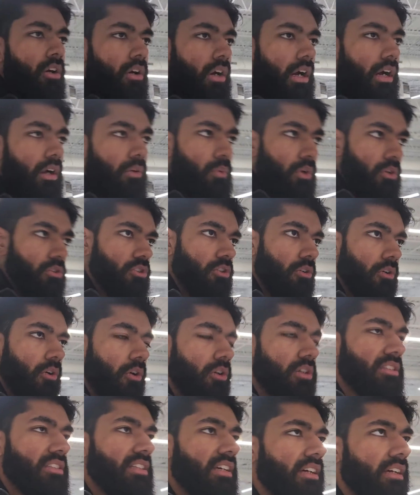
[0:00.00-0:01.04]
Rosso
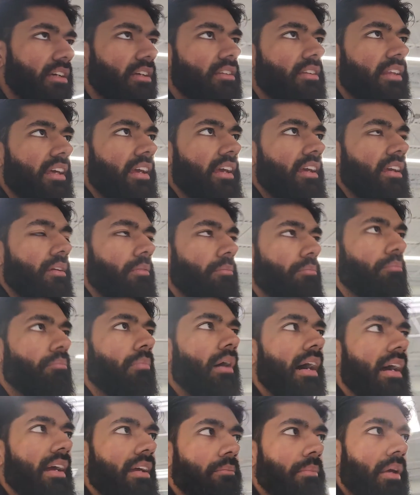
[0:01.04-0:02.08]
Corsa, they
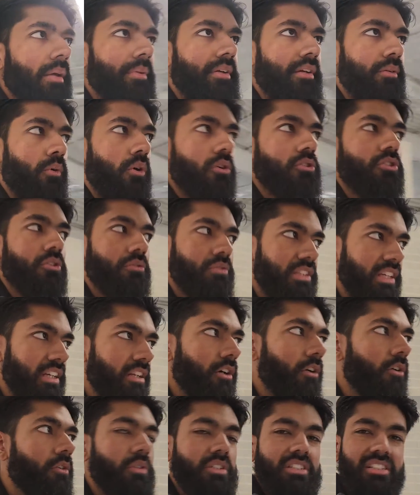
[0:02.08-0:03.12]
buy maybe Rosso
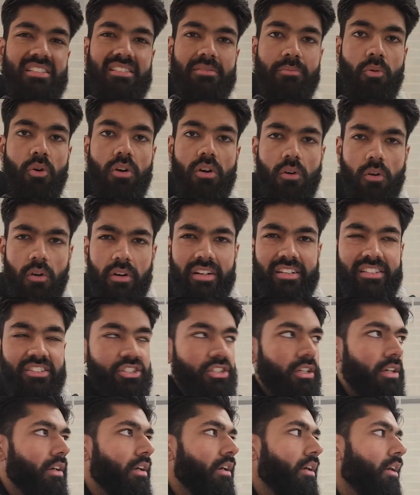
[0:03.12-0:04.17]
Dino, which is more orange,
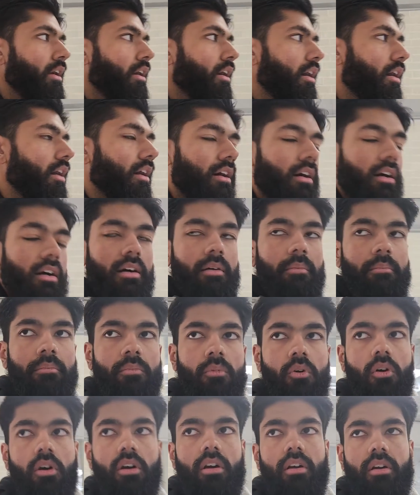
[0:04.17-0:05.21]

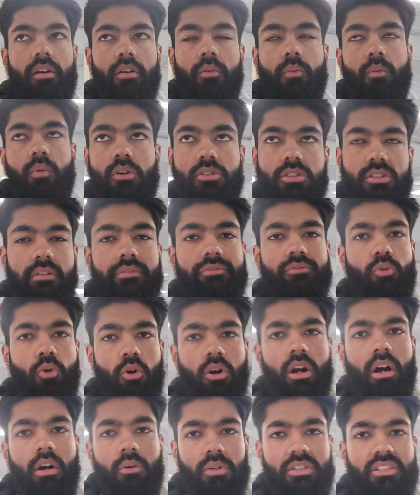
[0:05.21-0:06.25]
or Rosso
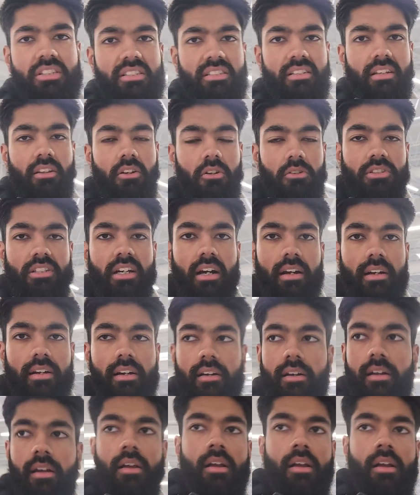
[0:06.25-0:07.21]
Fulca, which is a little darker.